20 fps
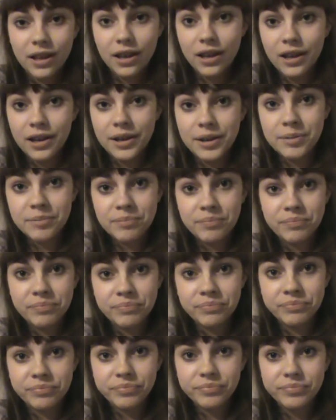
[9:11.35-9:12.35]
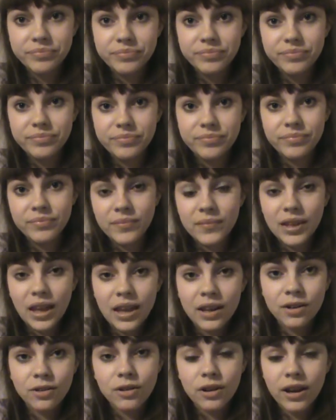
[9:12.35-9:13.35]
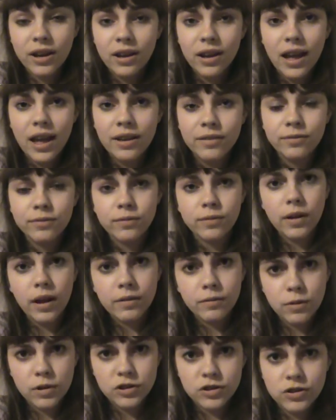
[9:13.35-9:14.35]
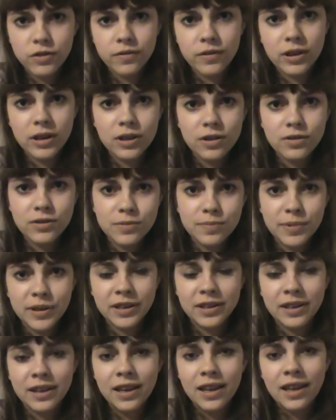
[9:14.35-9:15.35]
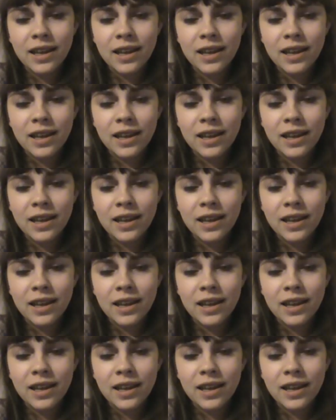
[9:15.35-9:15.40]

Um, I don't know. I've I've watched the videos, but